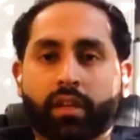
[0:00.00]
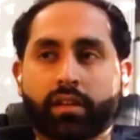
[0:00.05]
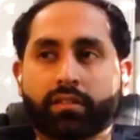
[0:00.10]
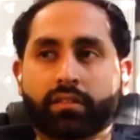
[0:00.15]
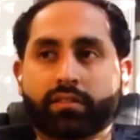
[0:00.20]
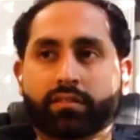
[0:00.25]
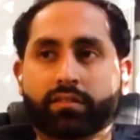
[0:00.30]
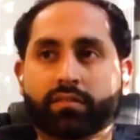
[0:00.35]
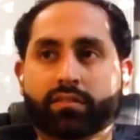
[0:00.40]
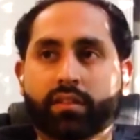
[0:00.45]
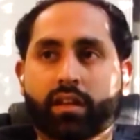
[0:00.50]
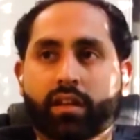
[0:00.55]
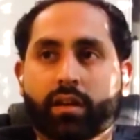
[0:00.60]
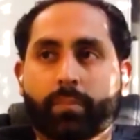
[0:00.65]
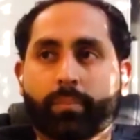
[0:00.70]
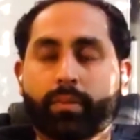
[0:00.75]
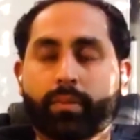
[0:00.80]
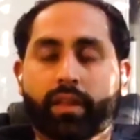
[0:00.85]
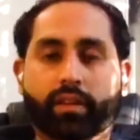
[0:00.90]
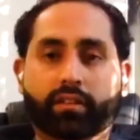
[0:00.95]
it's
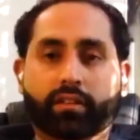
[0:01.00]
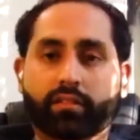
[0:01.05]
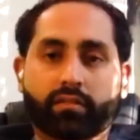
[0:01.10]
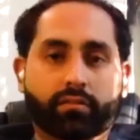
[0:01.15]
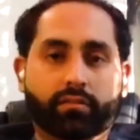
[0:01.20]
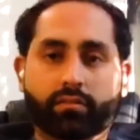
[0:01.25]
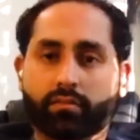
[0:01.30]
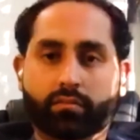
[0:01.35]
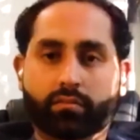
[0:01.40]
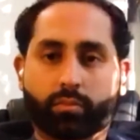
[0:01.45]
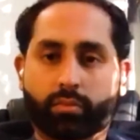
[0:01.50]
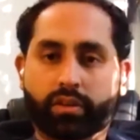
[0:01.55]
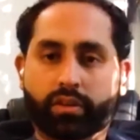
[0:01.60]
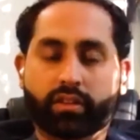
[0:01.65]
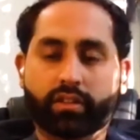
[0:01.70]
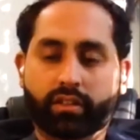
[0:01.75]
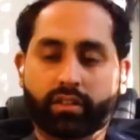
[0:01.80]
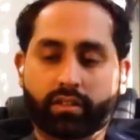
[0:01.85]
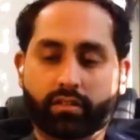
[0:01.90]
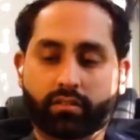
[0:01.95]

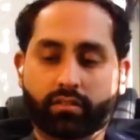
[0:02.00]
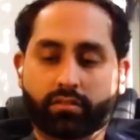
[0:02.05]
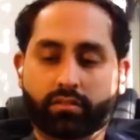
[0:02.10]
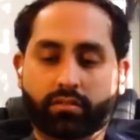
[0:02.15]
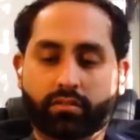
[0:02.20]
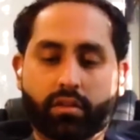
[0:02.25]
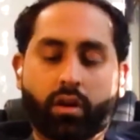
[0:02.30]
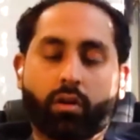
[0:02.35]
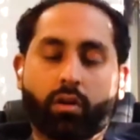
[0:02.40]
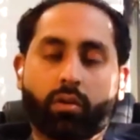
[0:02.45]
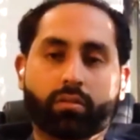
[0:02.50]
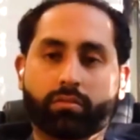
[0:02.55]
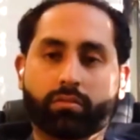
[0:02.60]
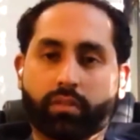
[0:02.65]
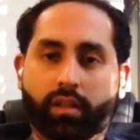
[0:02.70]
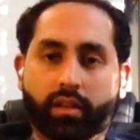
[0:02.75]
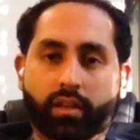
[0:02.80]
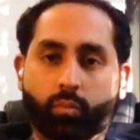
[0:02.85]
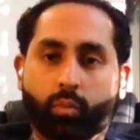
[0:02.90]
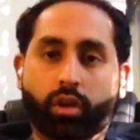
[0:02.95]
really the
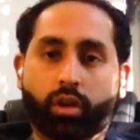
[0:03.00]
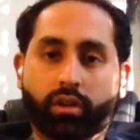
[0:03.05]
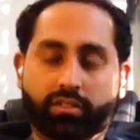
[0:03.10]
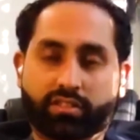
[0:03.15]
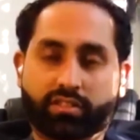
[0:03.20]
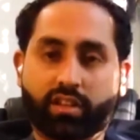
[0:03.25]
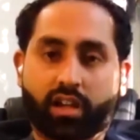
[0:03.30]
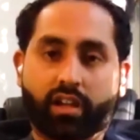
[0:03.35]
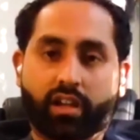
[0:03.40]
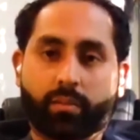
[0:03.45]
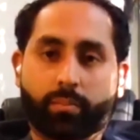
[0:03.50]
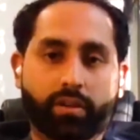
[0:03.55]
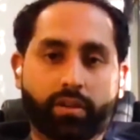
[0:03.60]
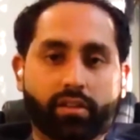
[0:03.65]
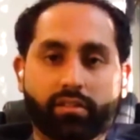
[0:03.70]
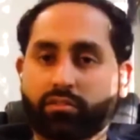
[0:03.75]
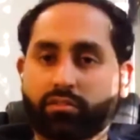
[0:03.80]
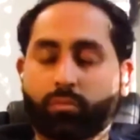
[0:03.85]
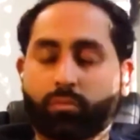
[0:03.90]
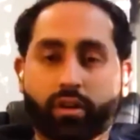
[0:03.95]
whole what
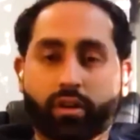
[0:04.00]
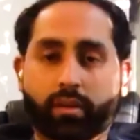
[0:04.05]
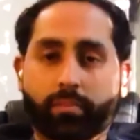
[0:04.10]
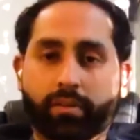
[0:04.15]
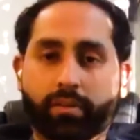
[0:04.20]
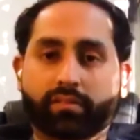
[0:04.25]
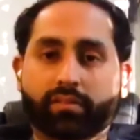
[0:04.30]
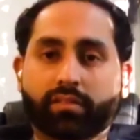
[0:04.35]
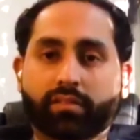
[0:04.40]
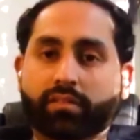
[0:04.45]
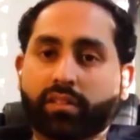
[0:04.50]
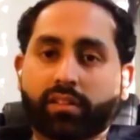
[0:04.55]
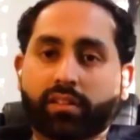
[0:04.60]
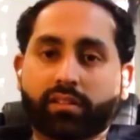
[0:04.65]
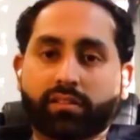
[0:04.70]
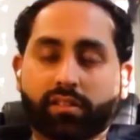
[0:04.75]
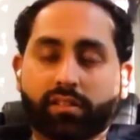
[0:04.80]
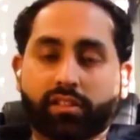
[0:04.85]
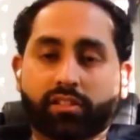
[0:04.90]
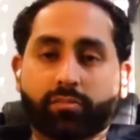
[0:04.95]
startup is, or what a business
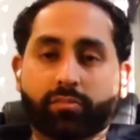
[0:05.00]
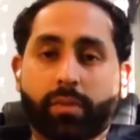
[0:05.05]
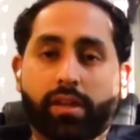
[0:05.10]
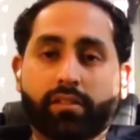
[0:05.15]
is